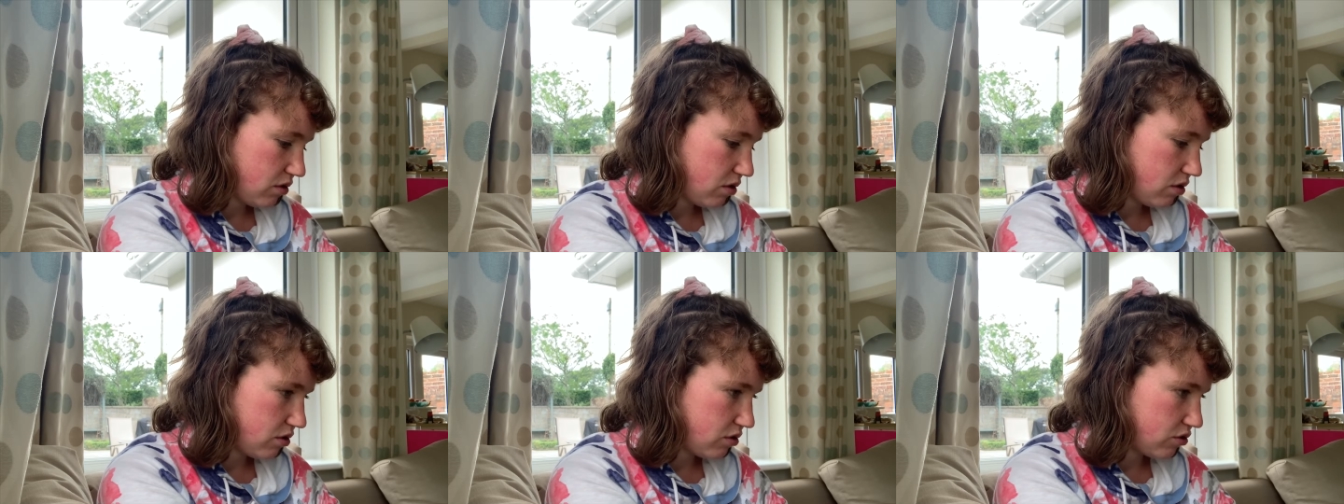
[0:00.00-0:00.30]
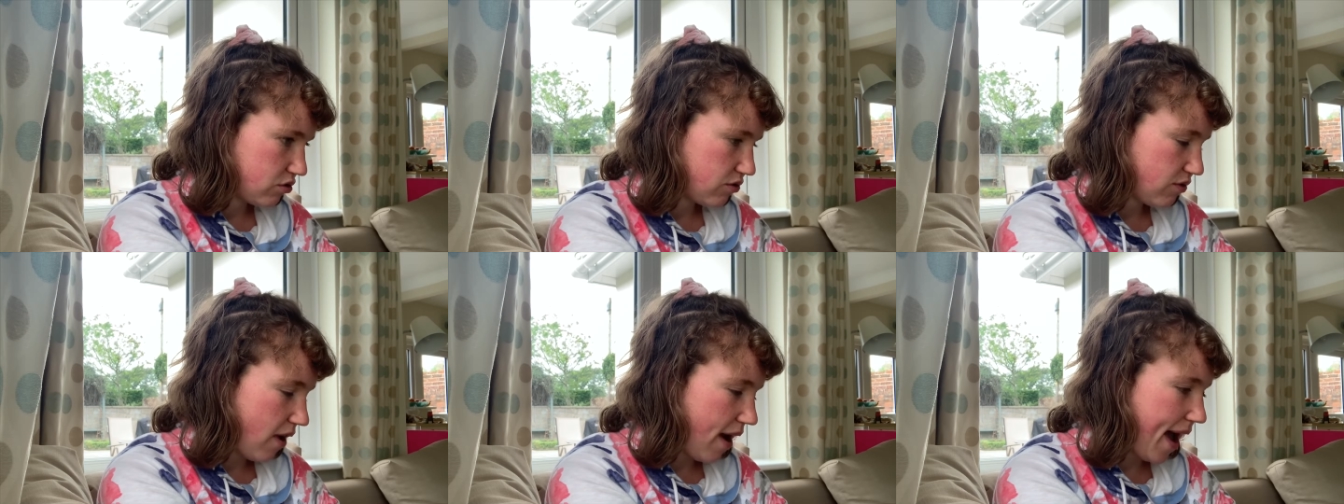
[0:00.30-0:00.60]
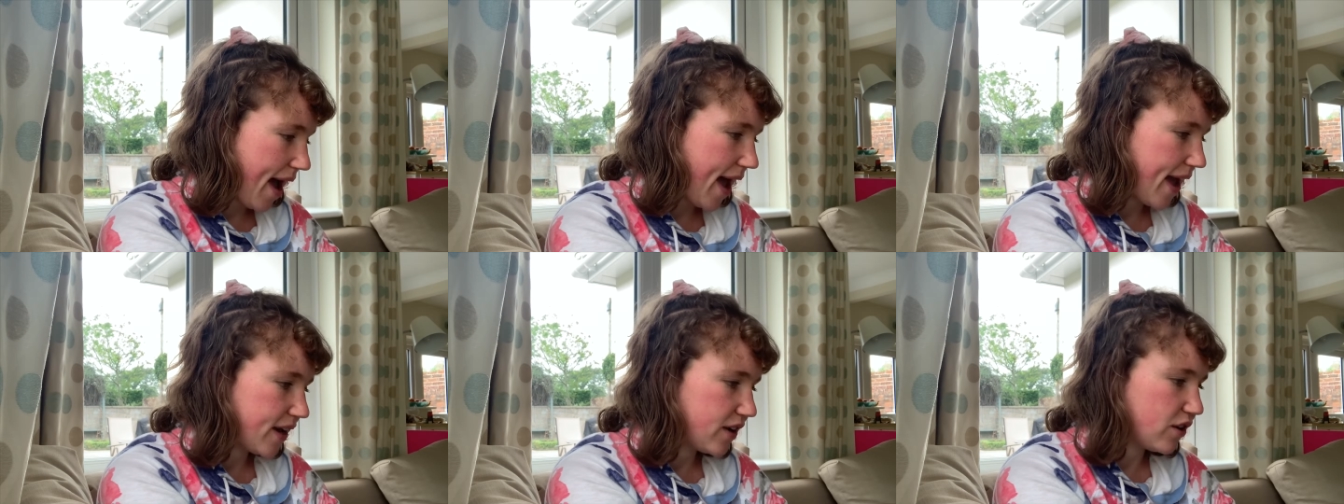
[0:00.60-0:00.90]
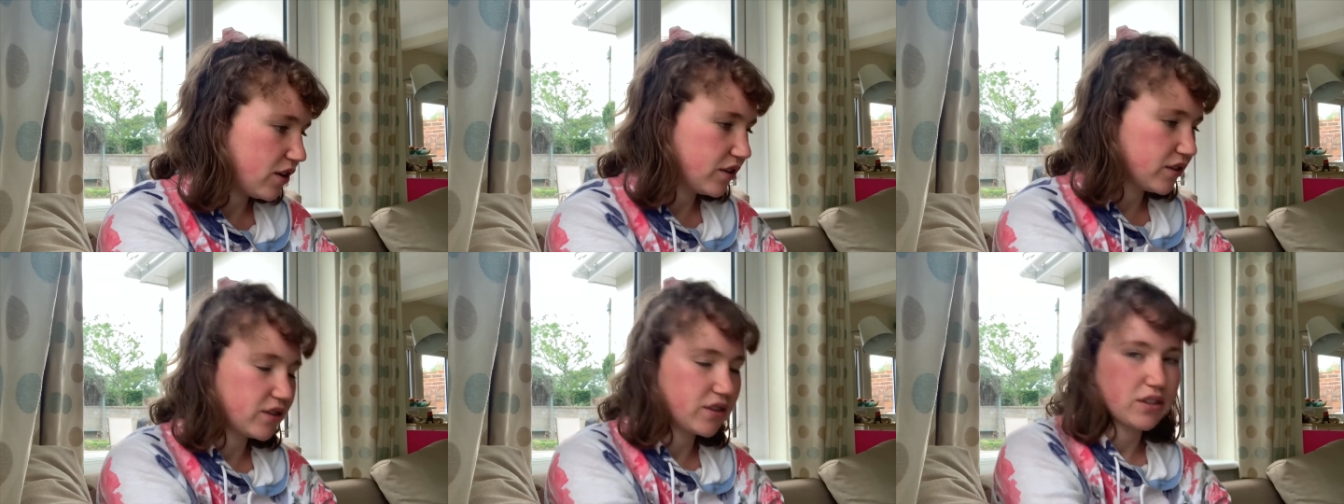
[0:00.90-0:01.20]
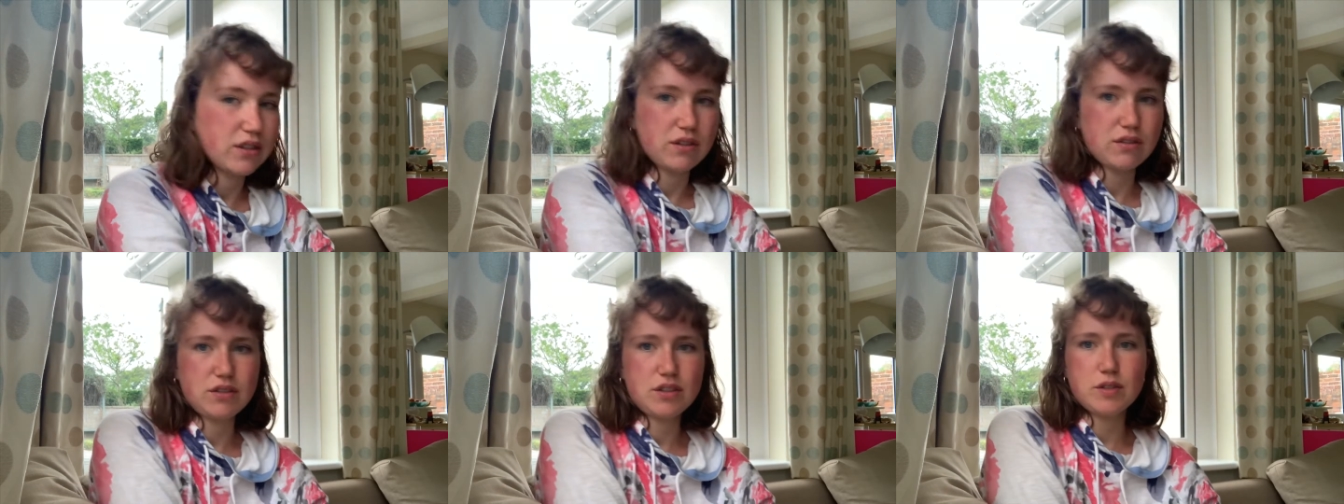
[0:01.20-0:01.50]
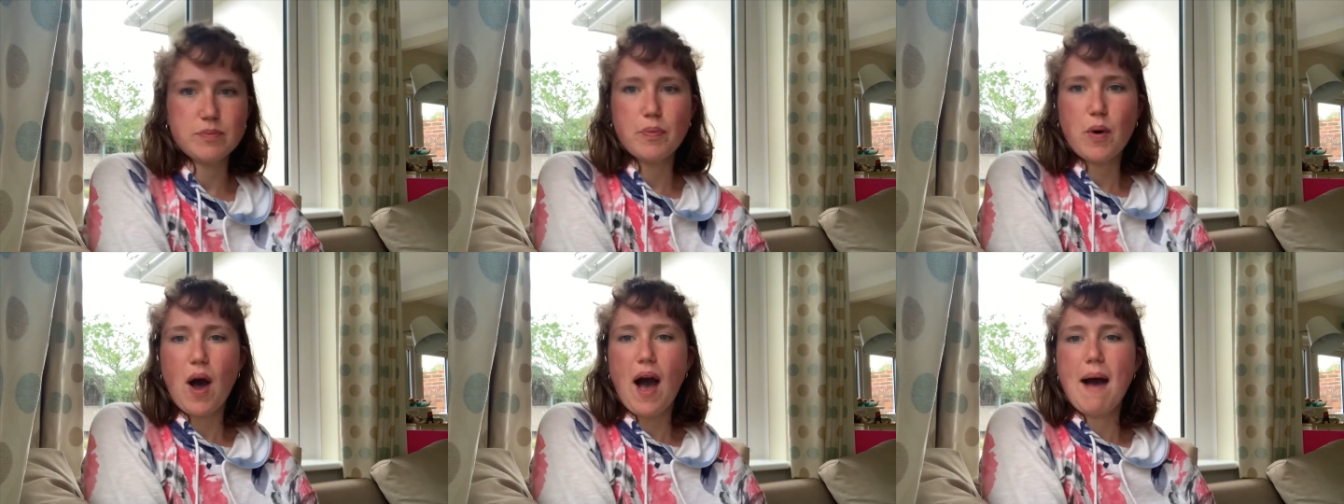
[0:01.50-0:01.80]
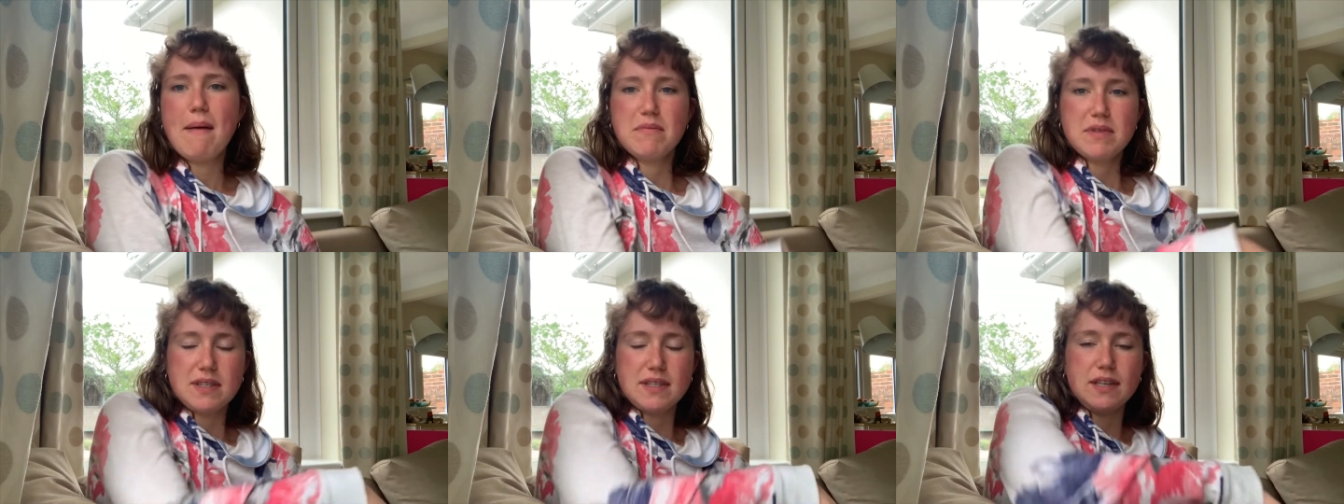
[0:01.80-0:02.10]
try not to support
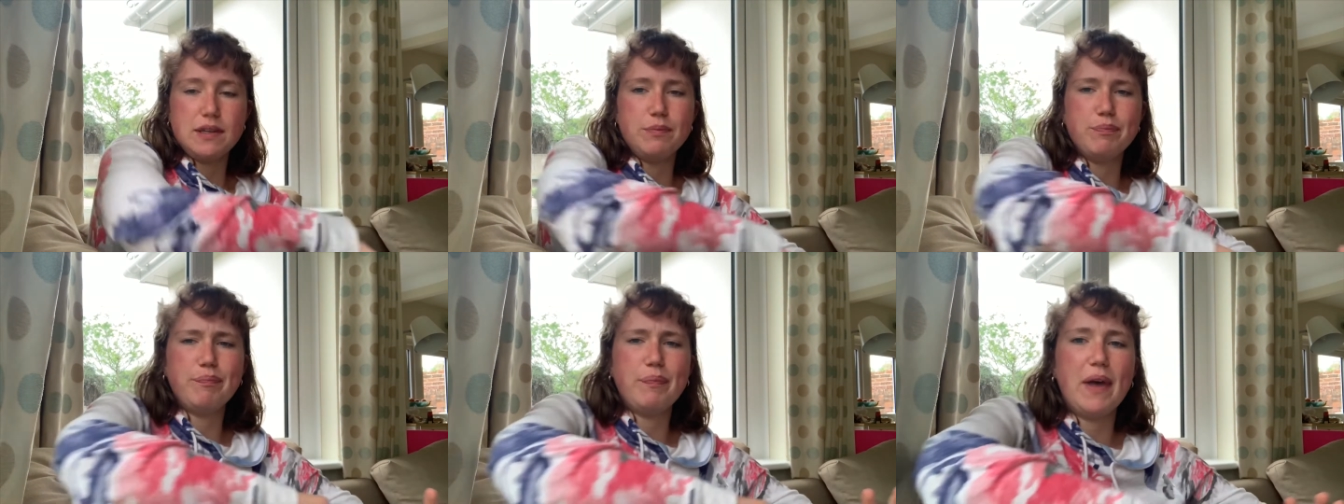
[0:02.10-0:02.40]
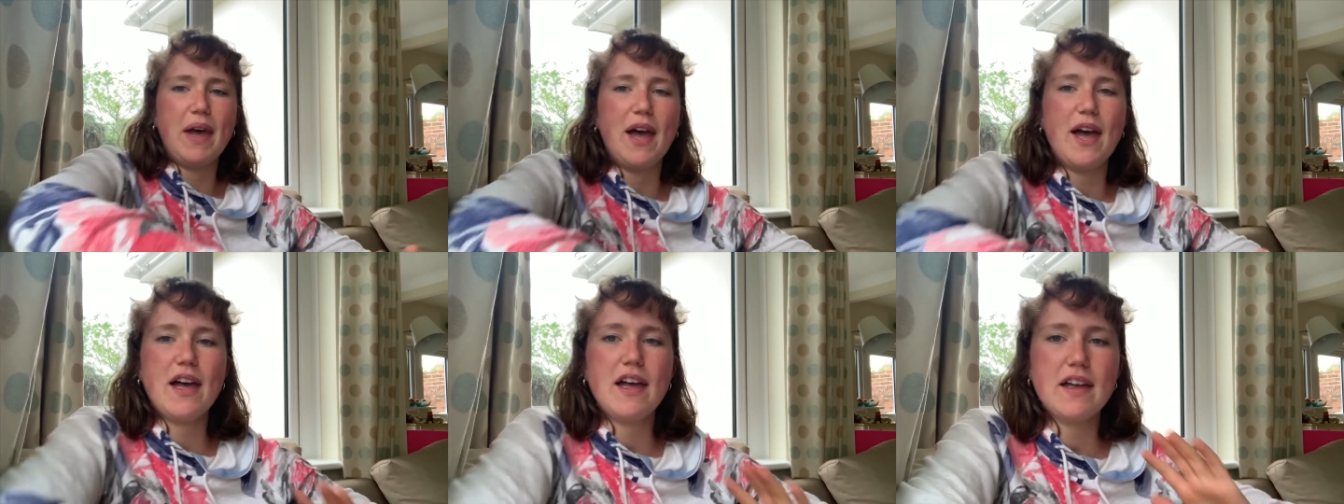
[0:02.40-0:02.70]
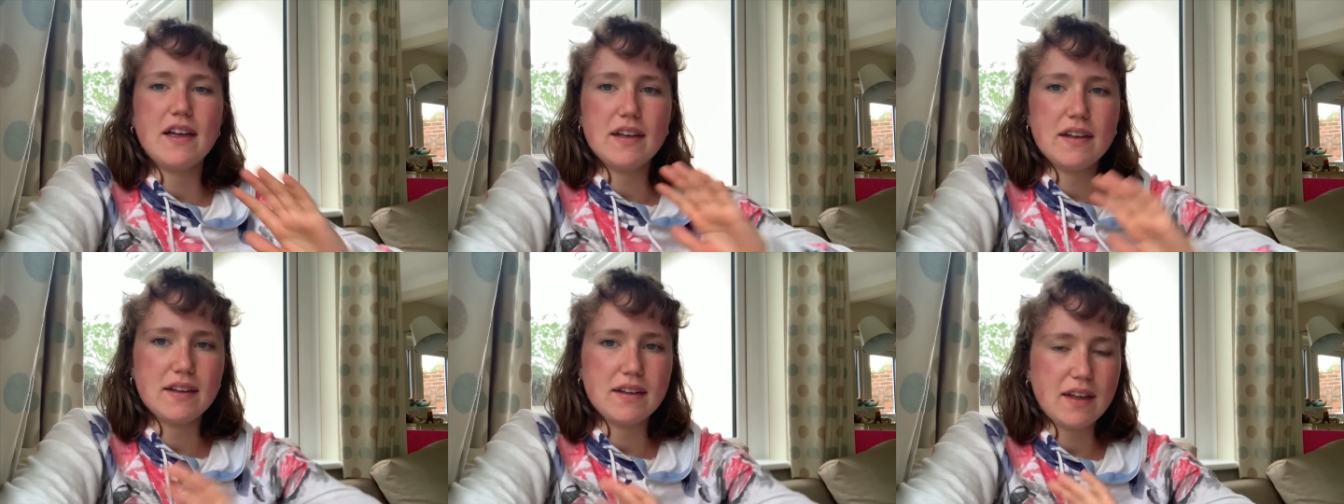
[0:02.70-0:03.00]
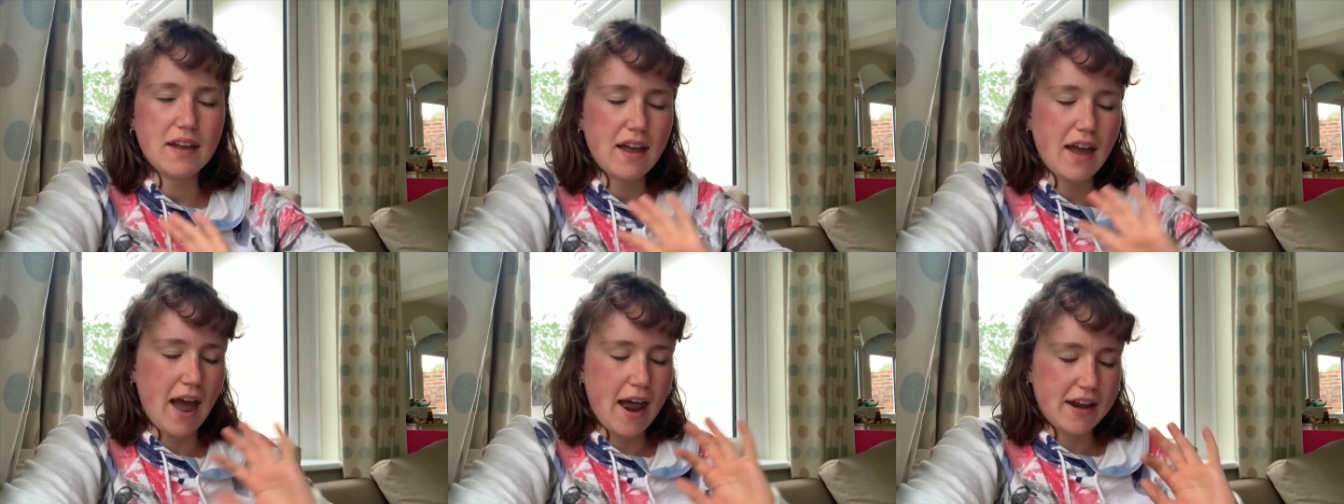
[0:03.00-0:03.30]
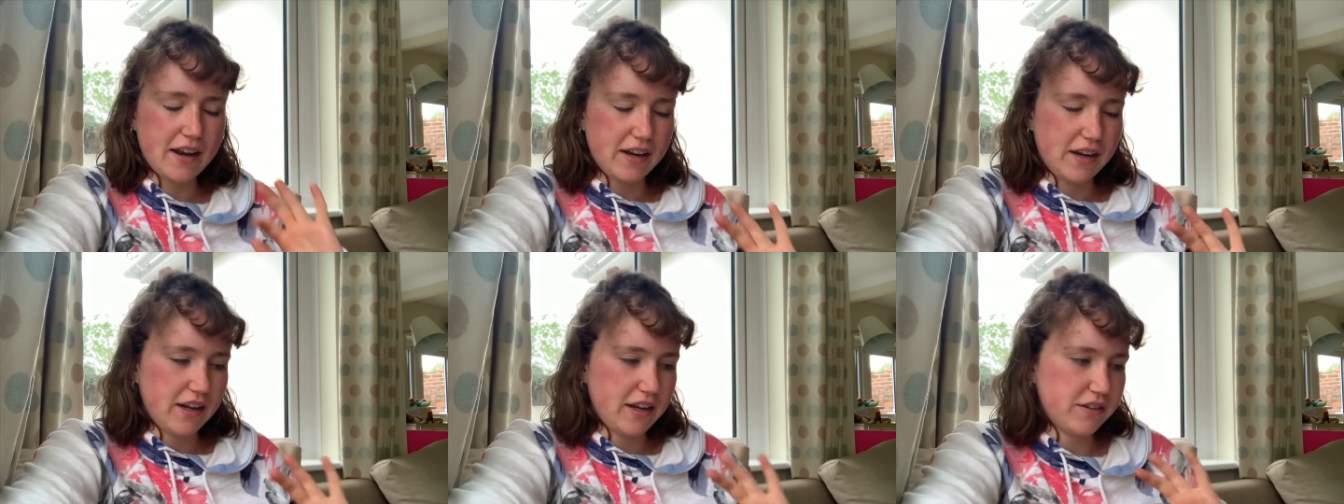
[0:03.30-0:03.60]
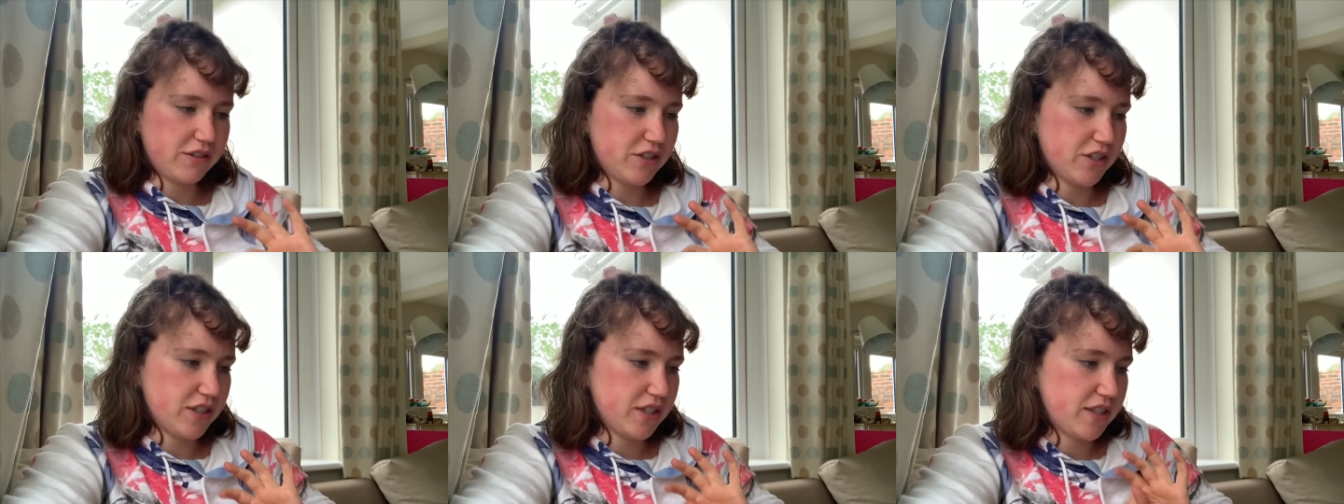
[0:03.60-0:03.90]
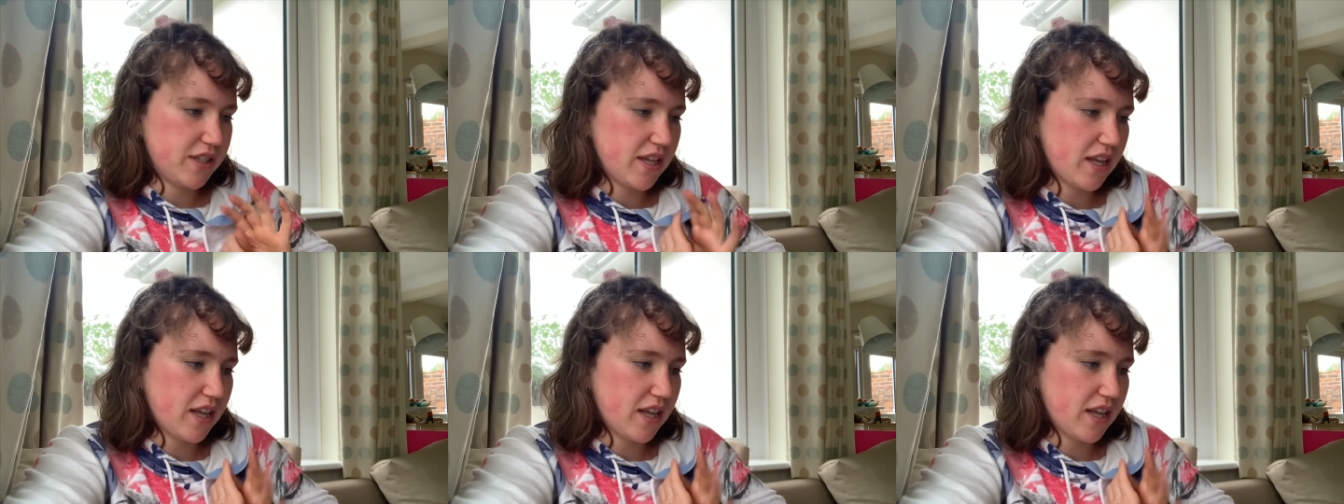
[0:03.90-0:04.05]
Amazon, but I don't know, just